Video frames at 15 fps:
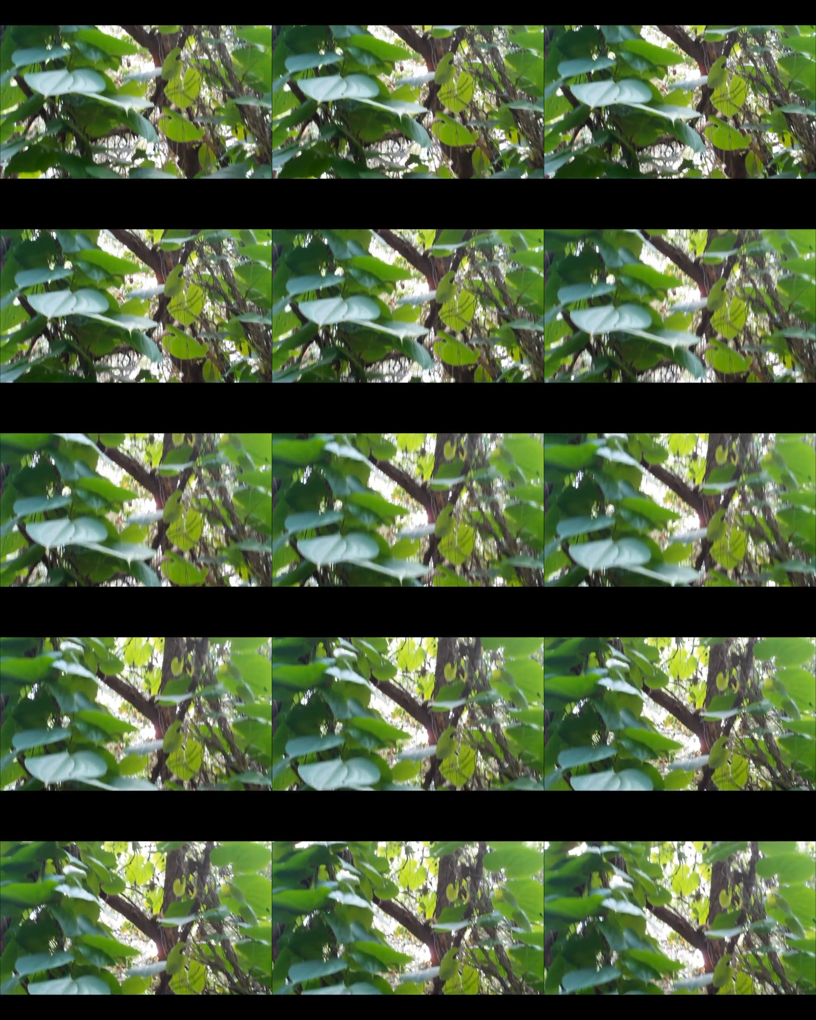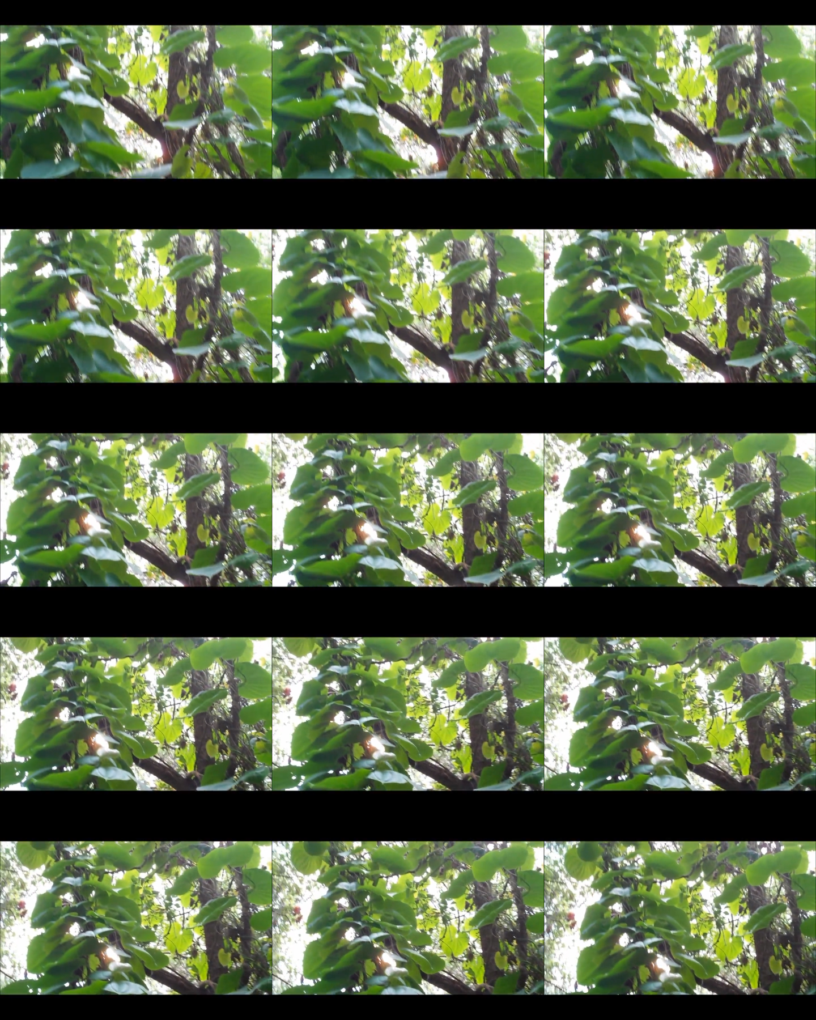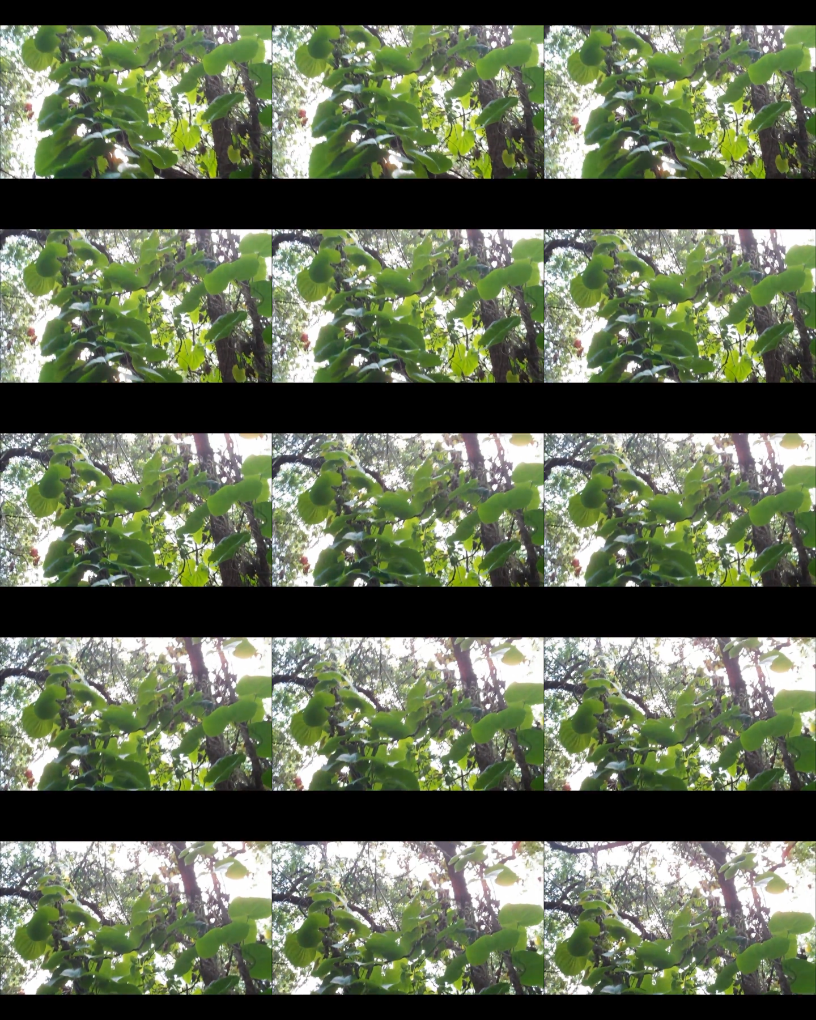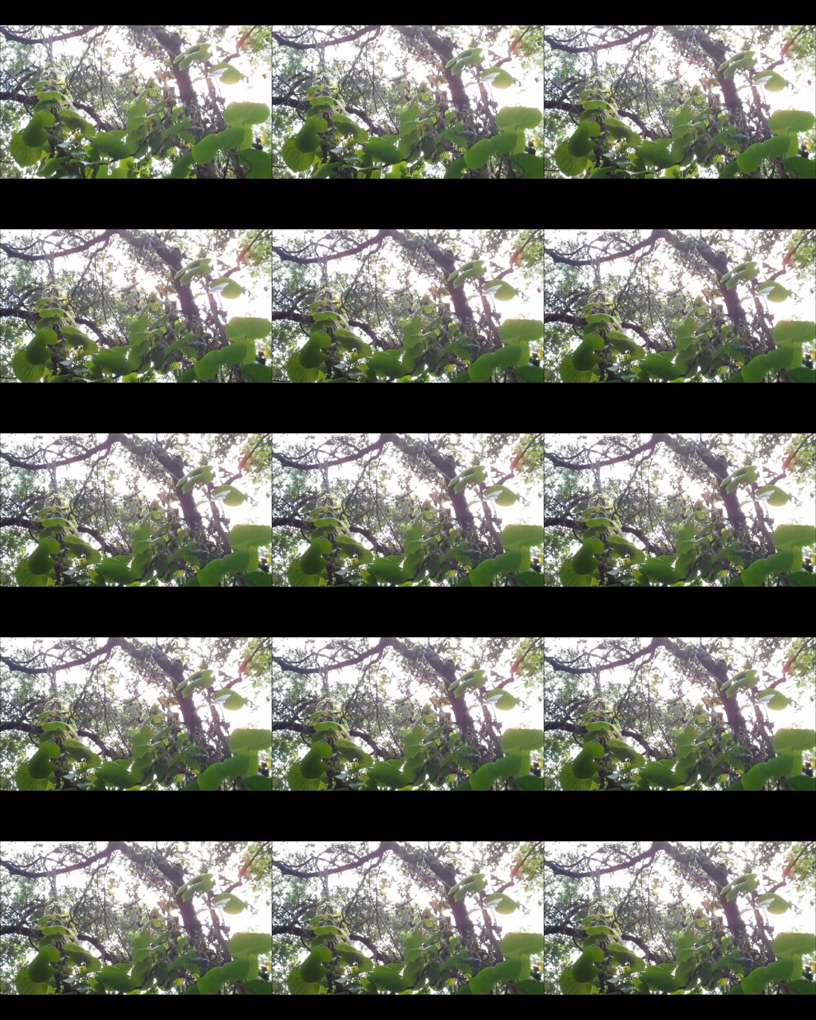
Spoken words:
(no speaker visible)